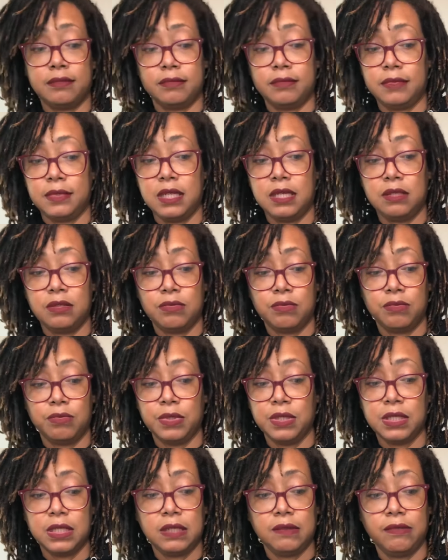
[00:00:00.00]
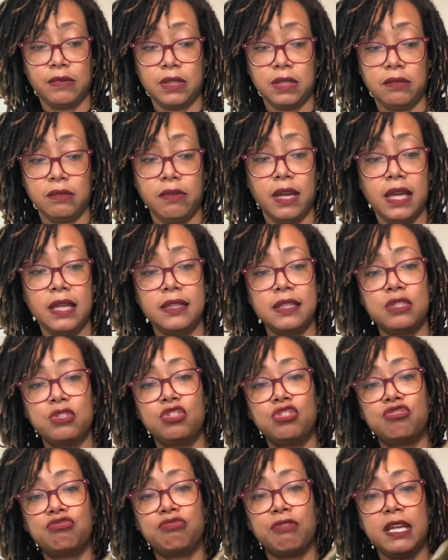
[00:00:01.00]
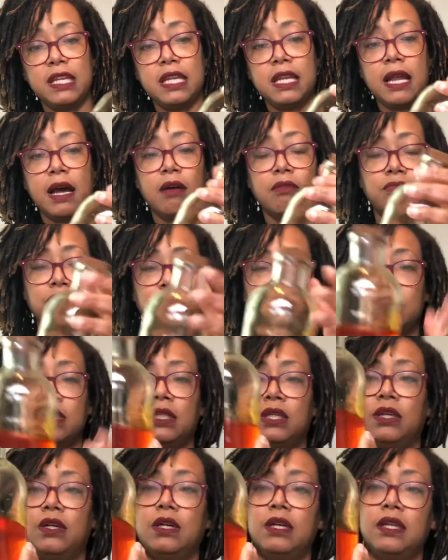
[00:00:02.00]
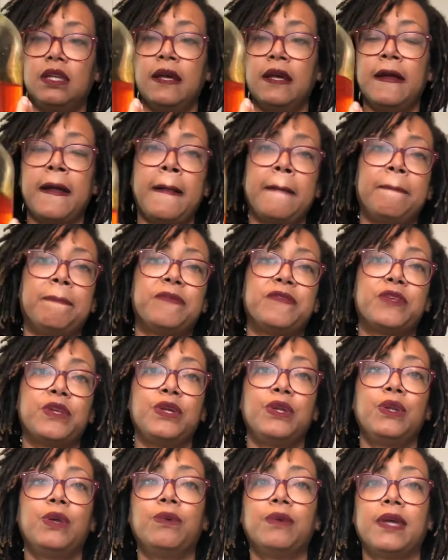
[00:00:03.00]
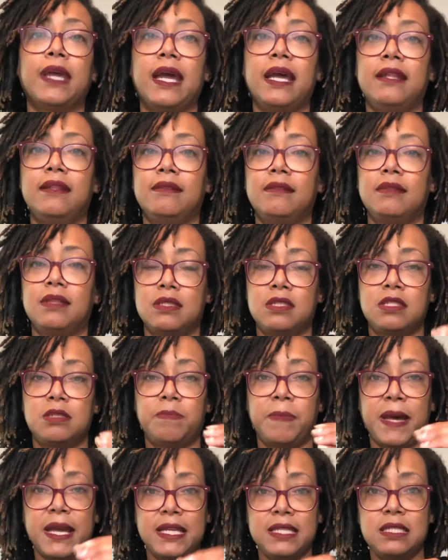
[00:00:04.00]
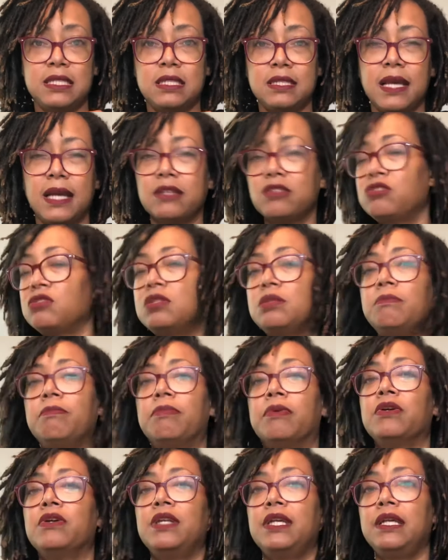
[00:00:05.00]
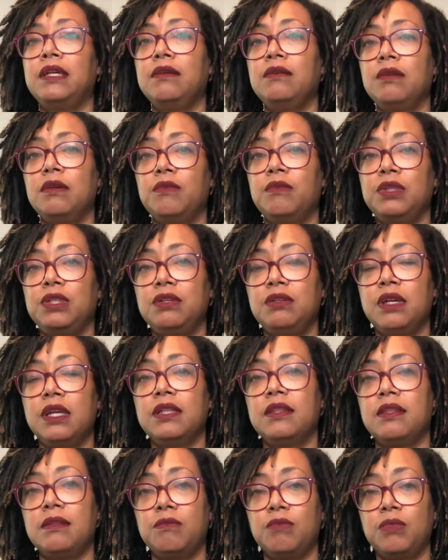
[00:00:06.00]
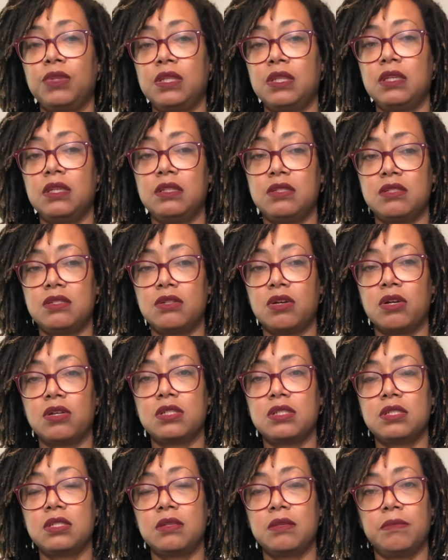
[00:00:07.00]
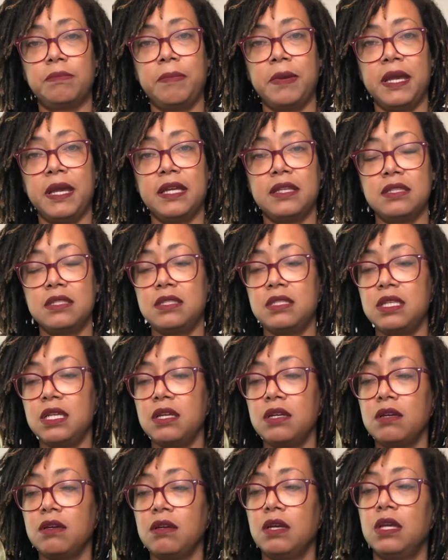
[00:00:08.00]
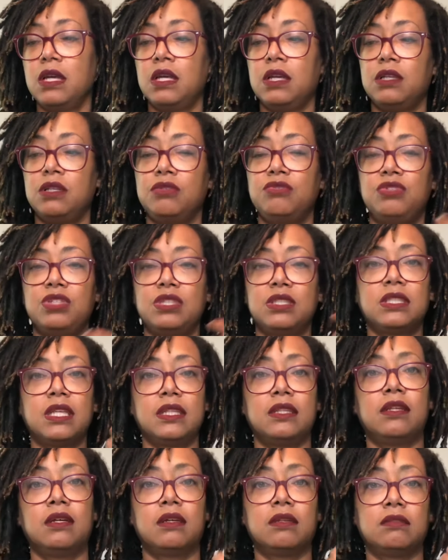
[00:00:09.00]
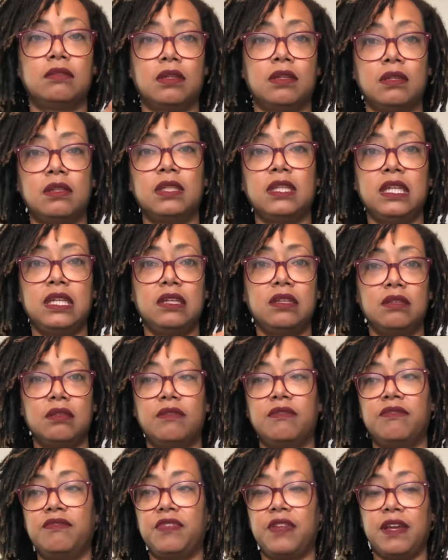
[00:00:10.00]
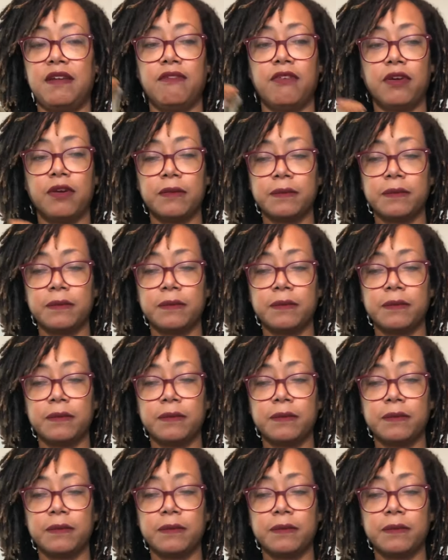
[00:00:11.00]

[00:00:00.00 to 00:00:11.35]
It's really, really great. And then strain it out really good so you don't get the spices actually burning when it starts to pan sear. You just get the clean flavor.